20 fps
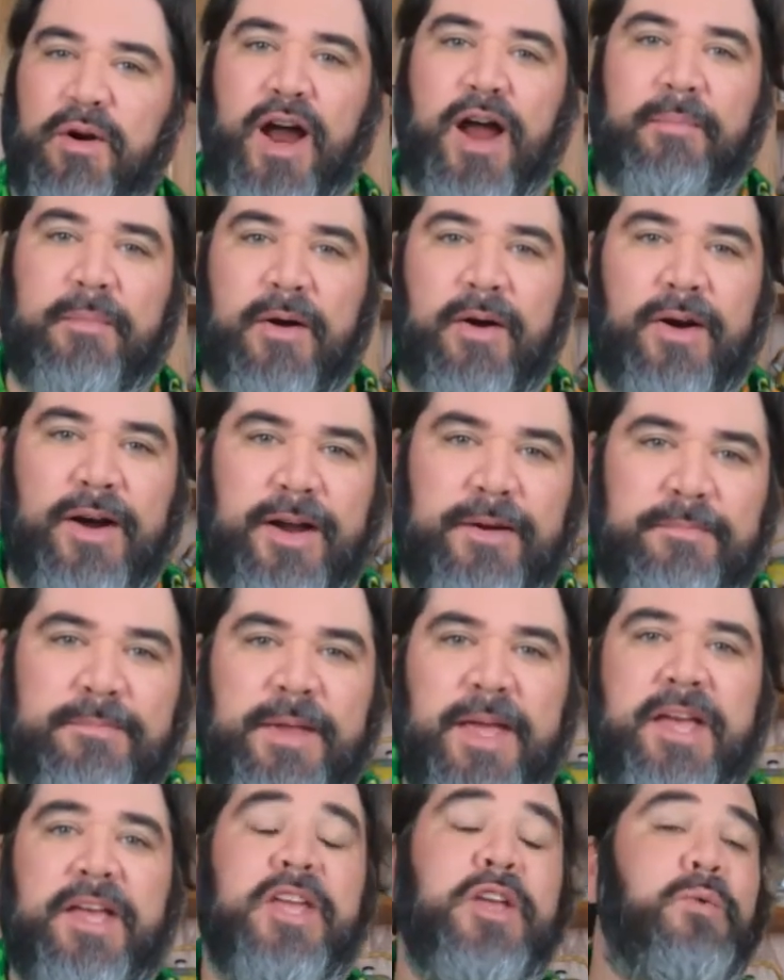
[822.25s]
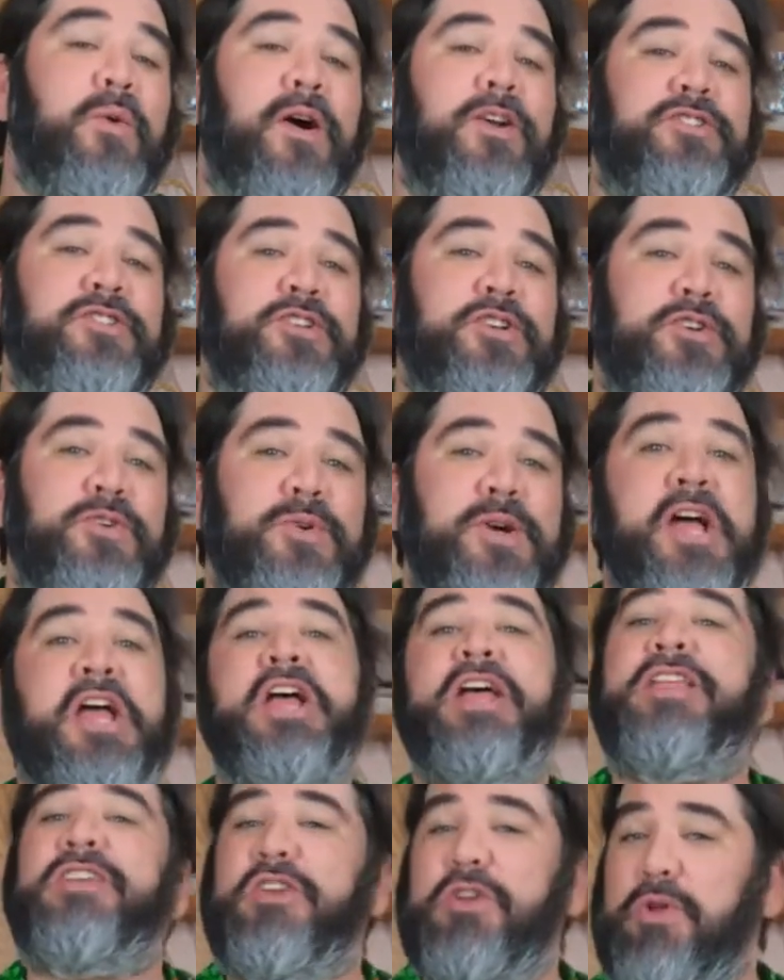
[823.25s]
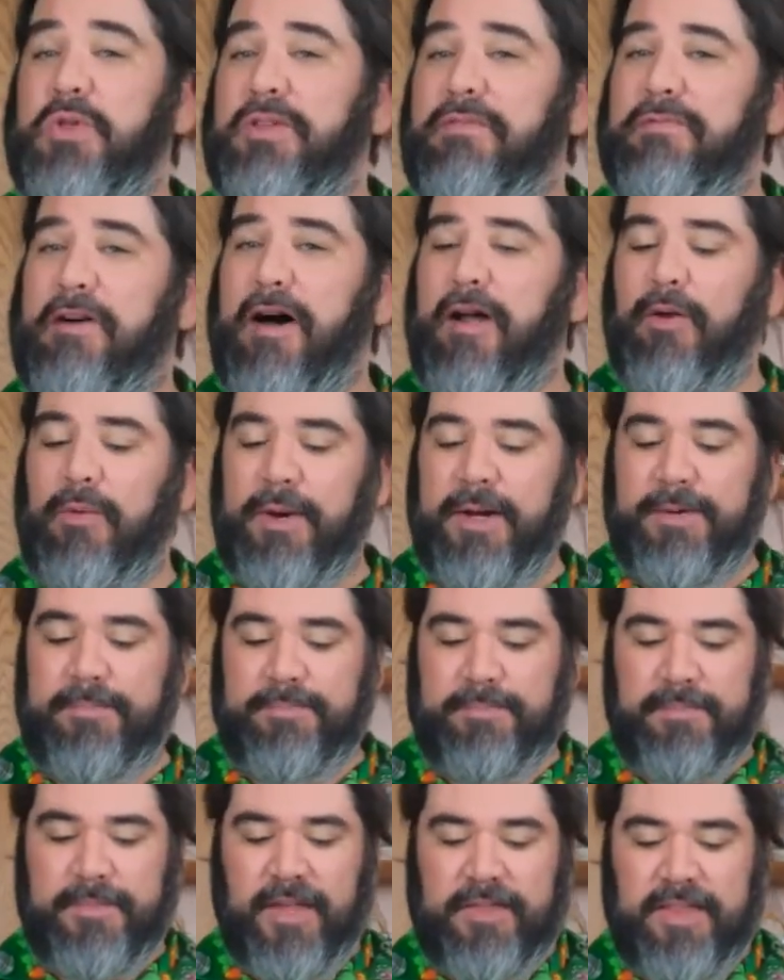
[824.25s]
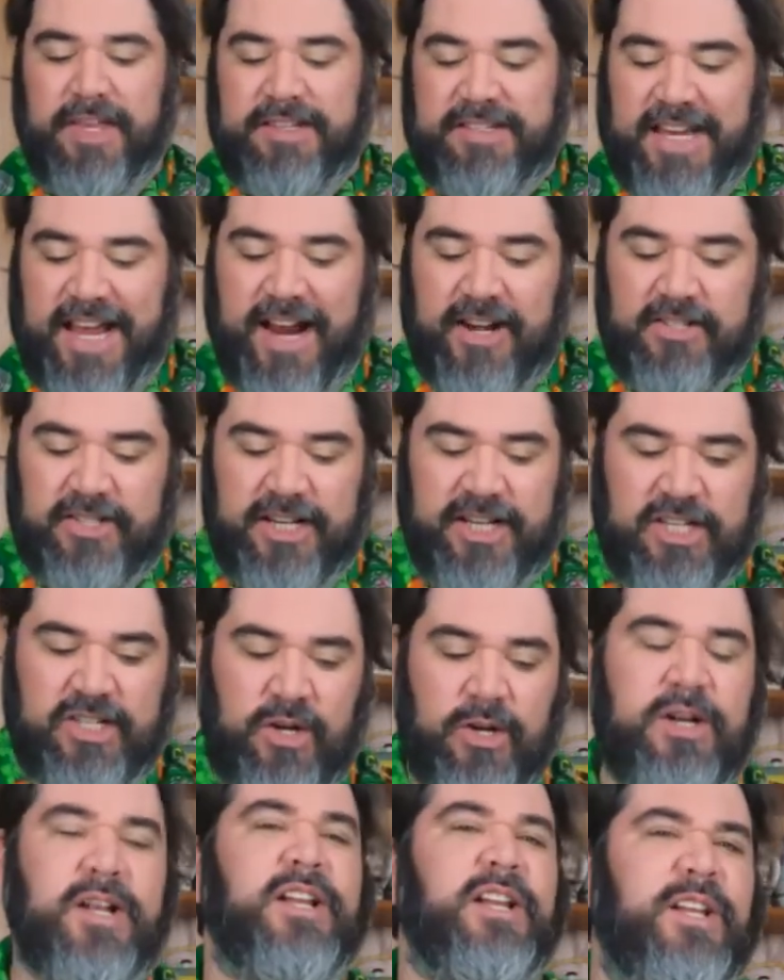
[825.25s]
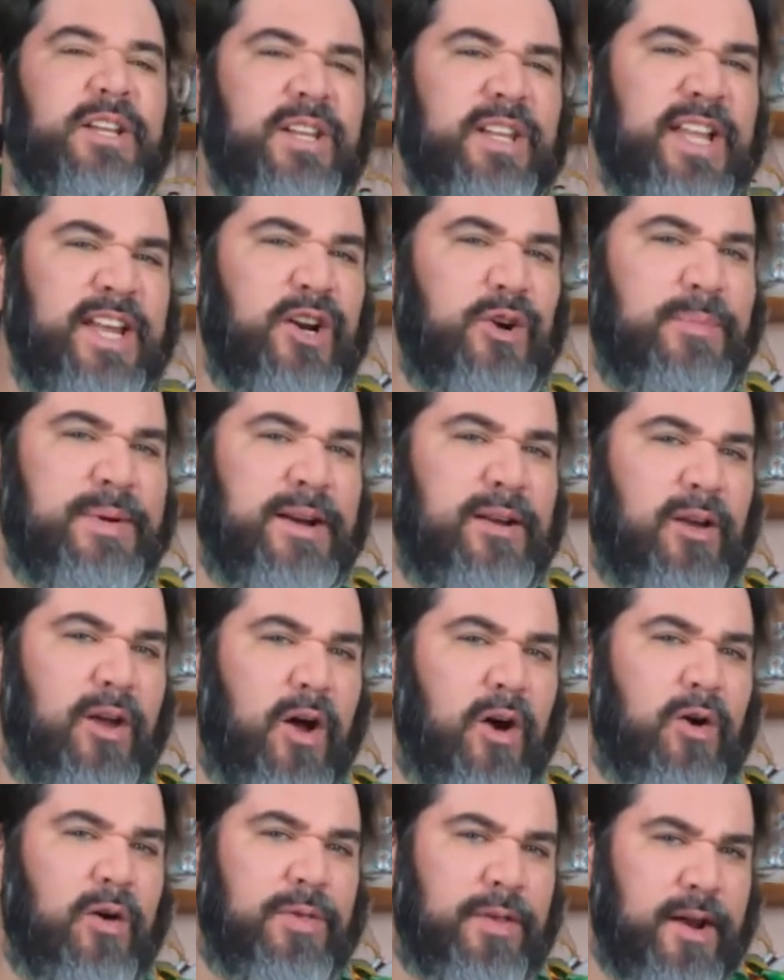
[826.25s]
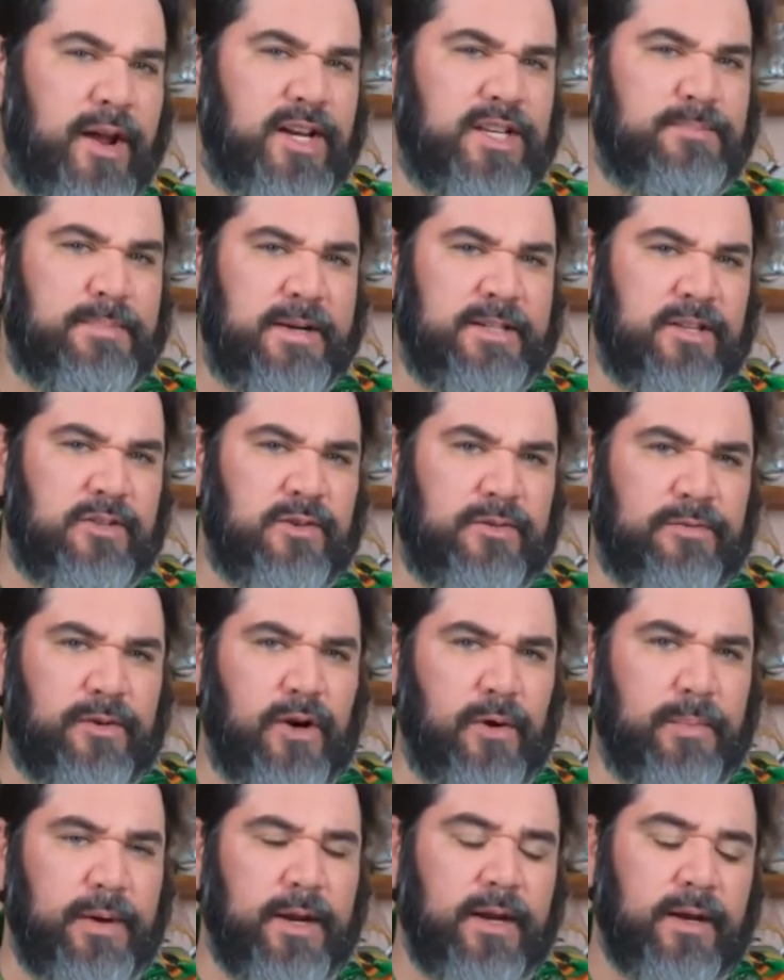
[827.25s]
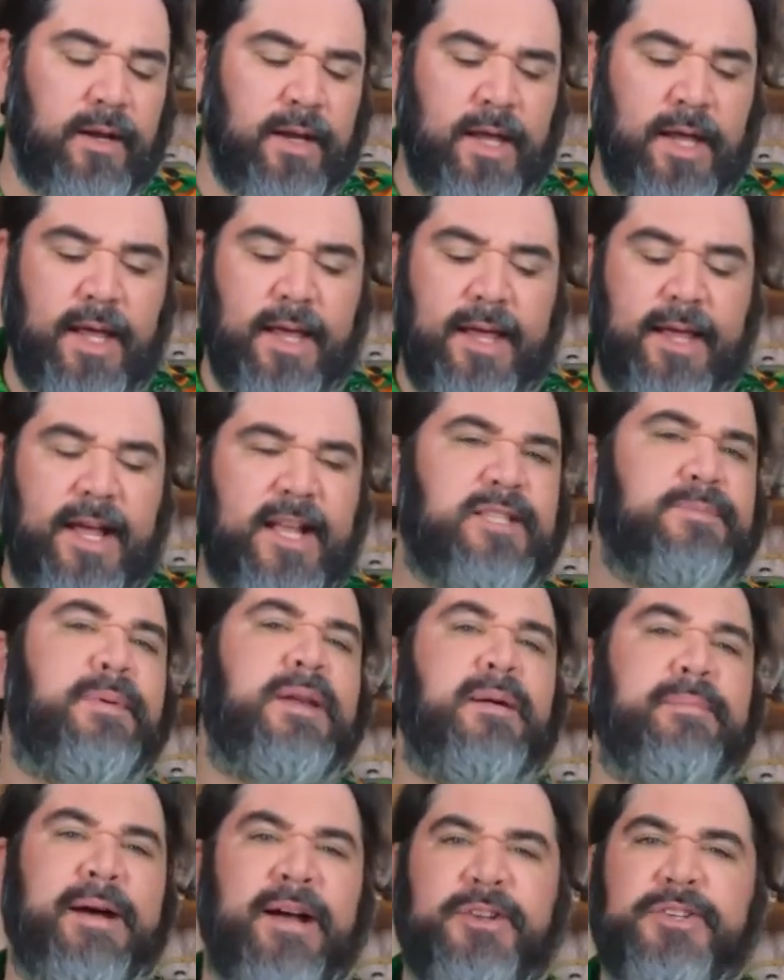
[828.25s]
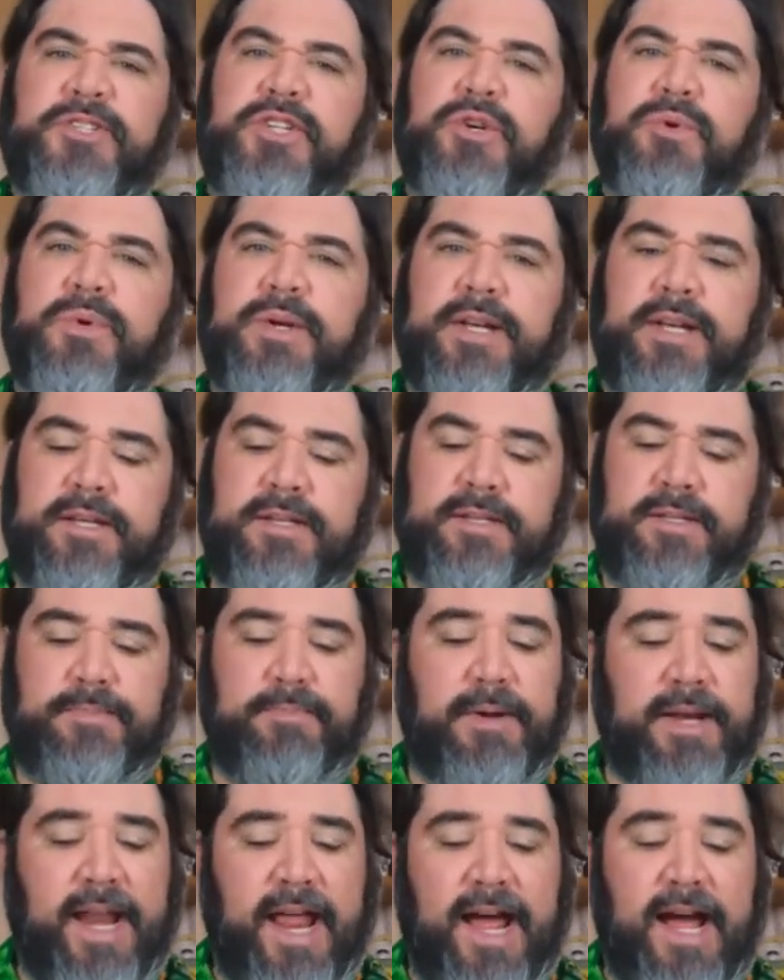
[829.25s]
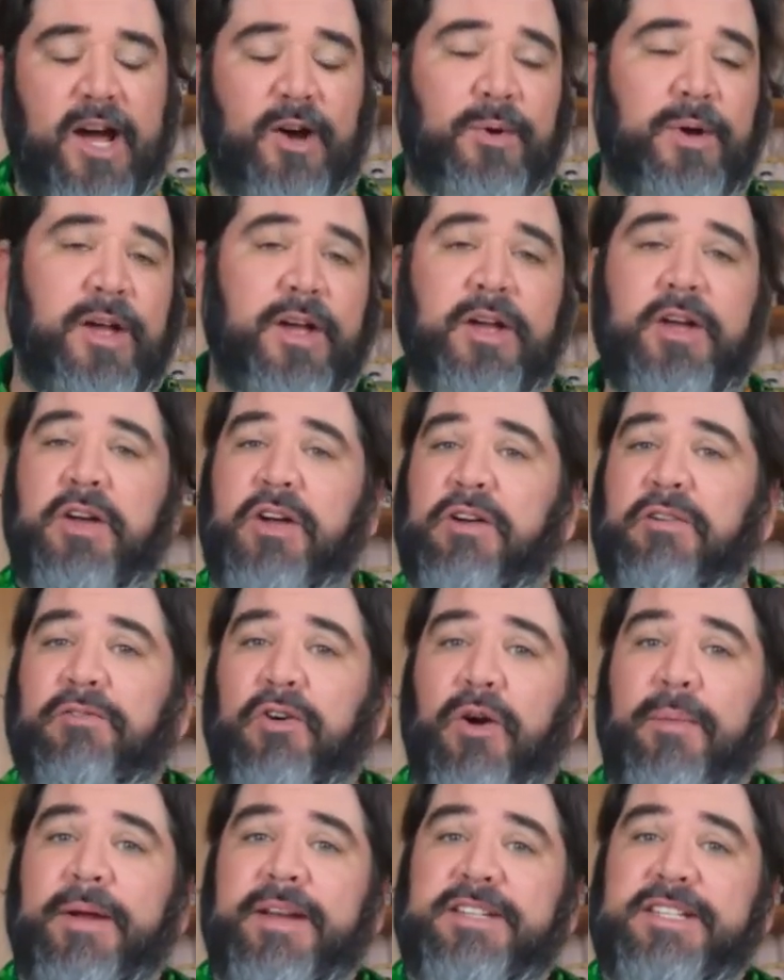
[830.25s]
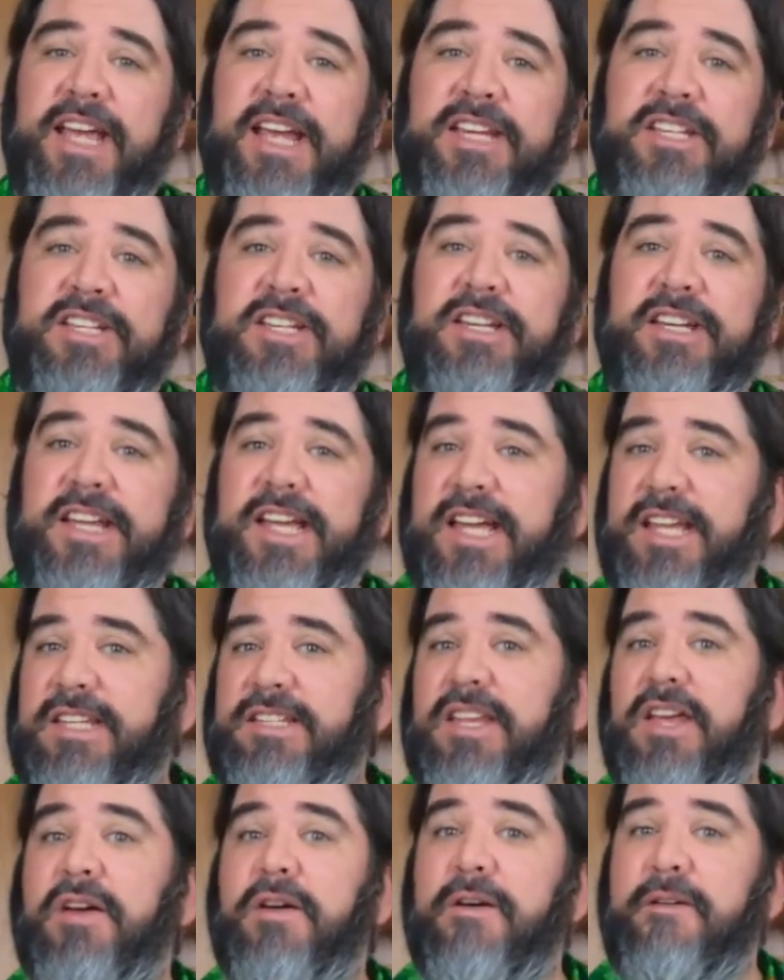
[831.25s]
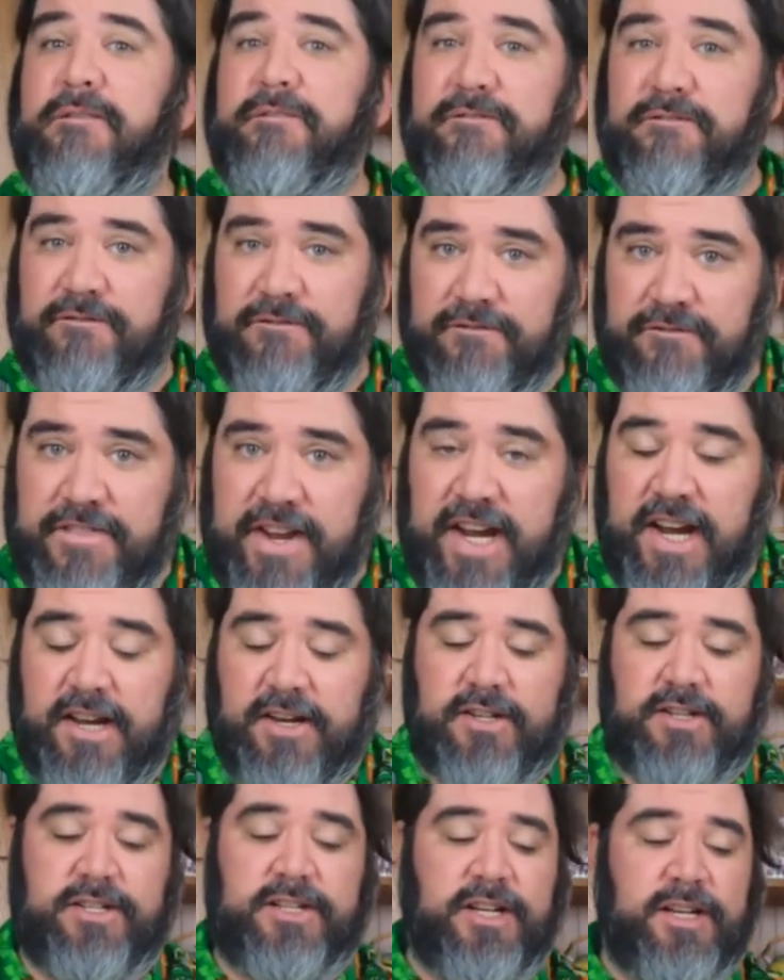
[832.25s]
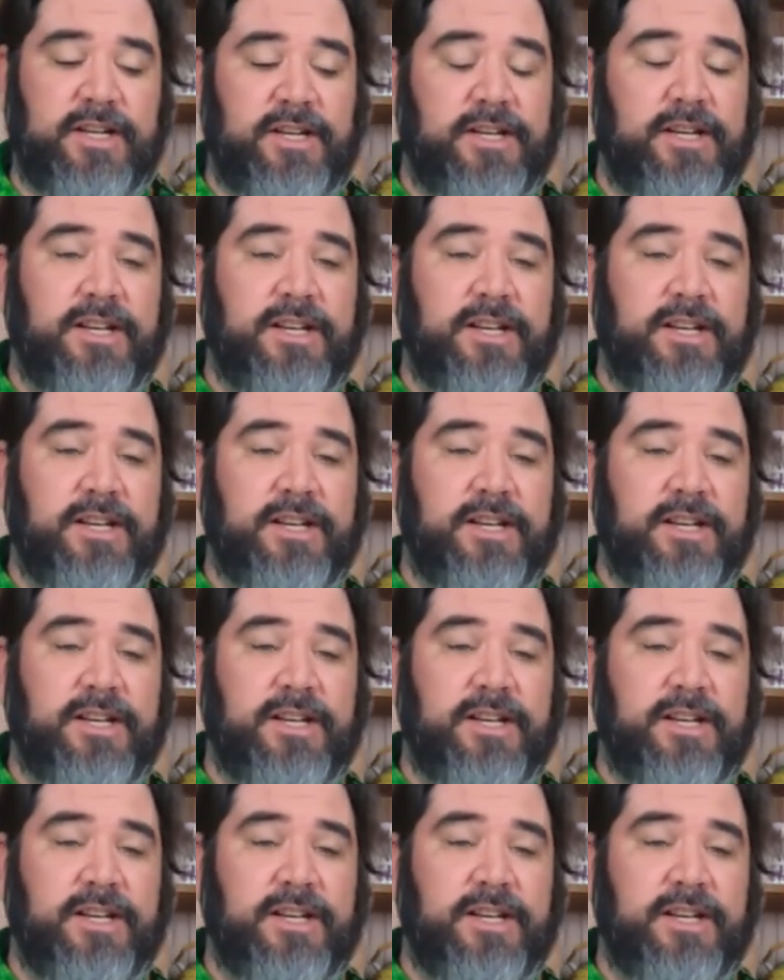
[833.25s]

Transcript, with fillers: primary, you want to do the following. This actually took a little bit longer than I expected to ferment. It's been about two weeks, but now fermentation is finished.